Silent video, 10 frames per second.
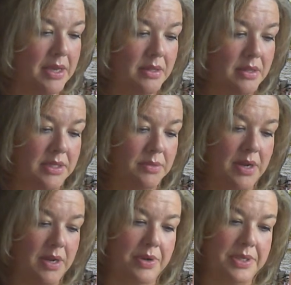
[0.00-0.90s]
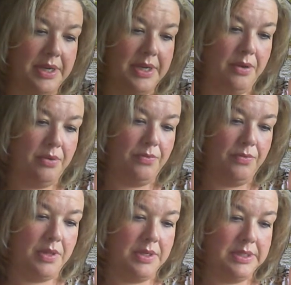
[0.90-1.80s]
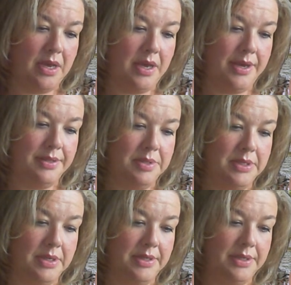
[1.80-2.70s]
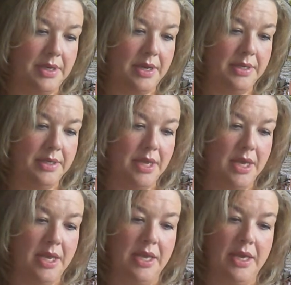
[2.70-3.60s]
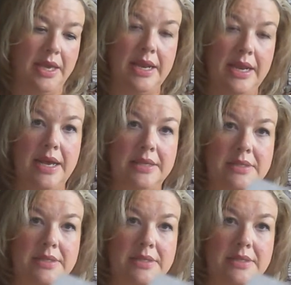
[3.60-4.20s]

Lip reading: this one I printed out for the size. It was a nice size. And it has a